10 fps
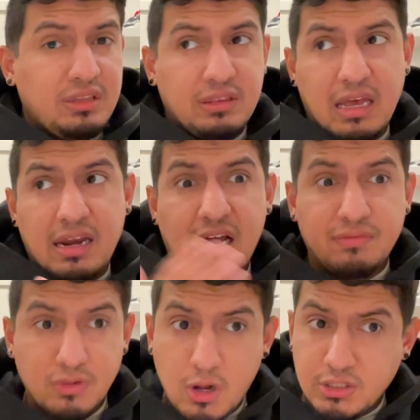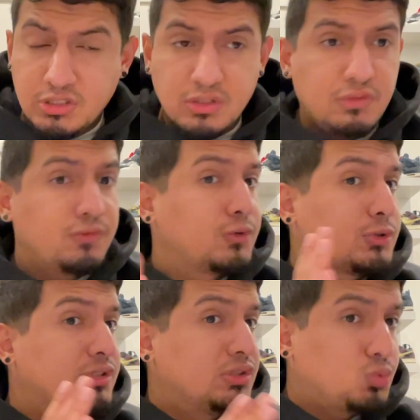that I've lost
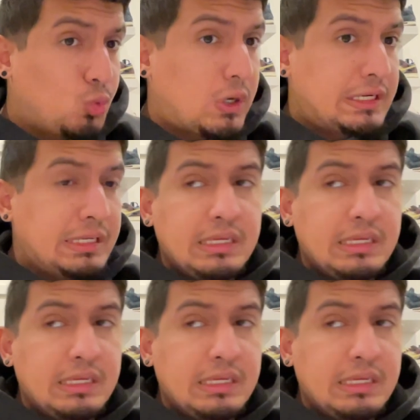versus won,